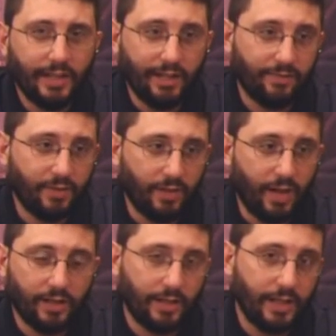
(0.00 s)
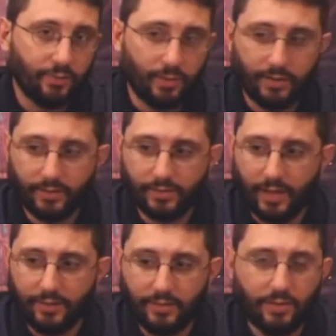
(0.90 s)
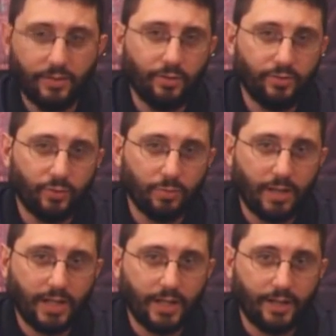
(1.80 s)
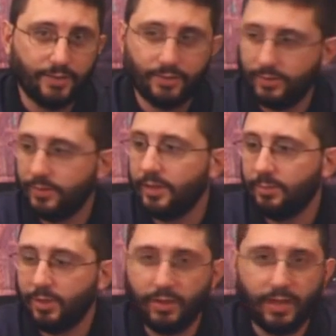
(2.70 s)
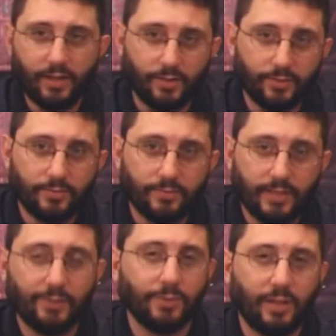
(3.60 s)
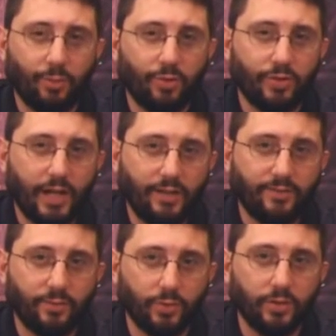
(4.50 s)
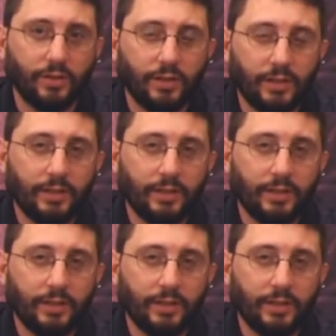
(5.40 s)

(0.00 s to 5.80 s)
And if they're not elect, well, there's nothing you can do for them anyhow, so just let them go to hell. That's what they were created for.